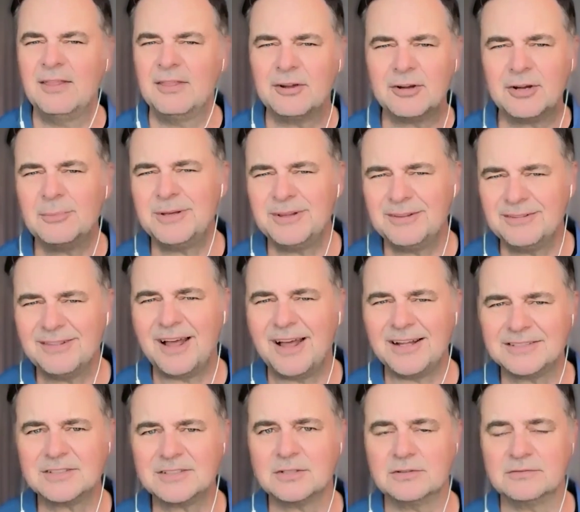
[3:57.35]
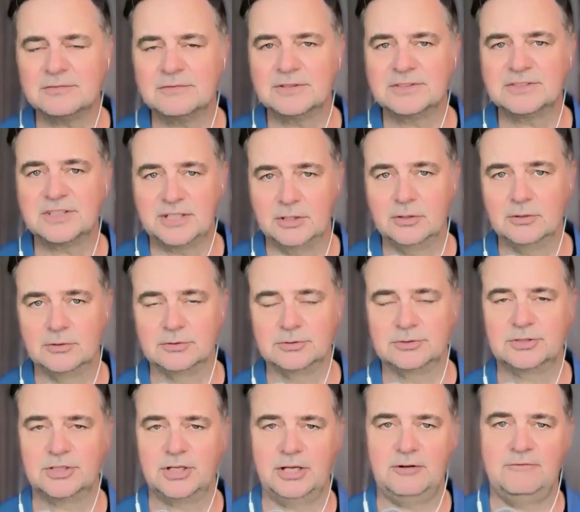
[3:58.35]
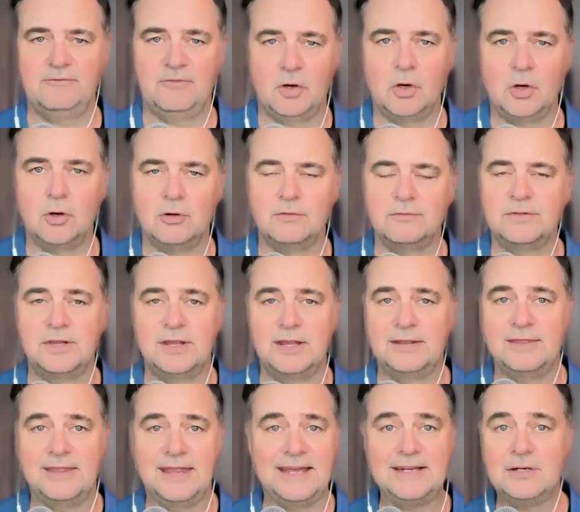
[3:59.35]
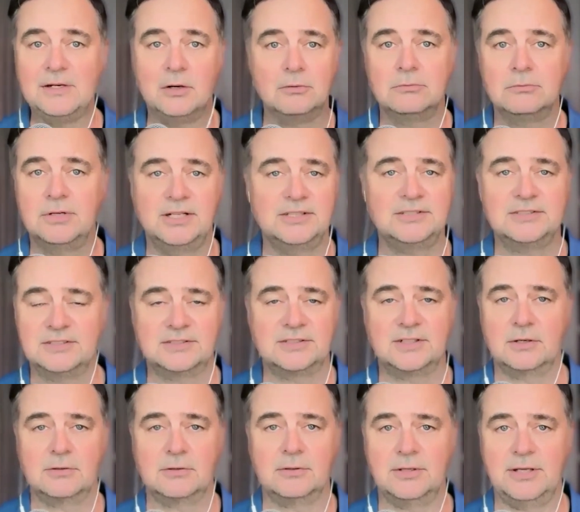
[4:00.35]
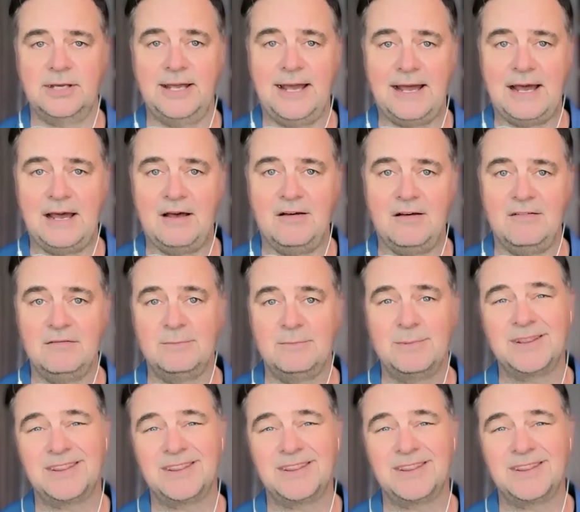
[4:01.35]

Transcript: There could be lots of skills involved that they don't necessarily have,